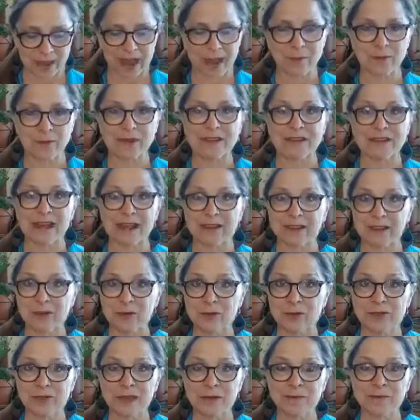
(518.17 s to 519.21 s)
I would
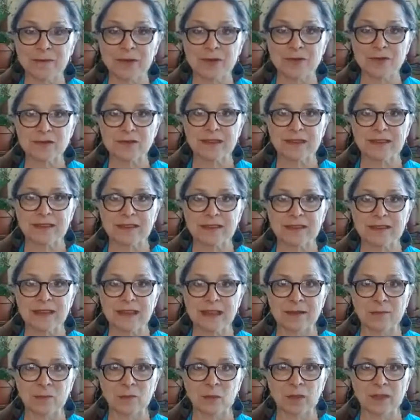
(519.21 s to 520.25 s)
dilute them using
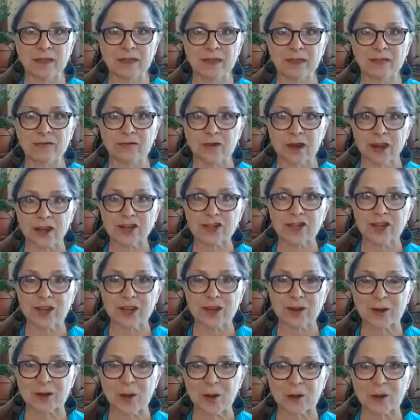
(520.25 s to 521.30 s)
them with a
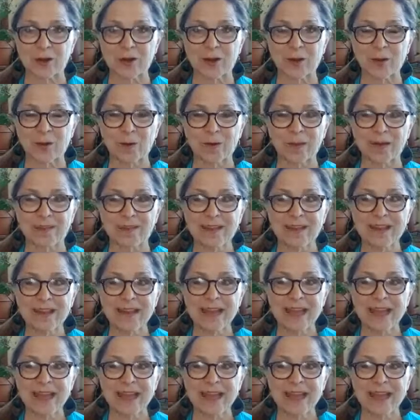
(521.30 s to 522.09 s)
fractionated coconut oil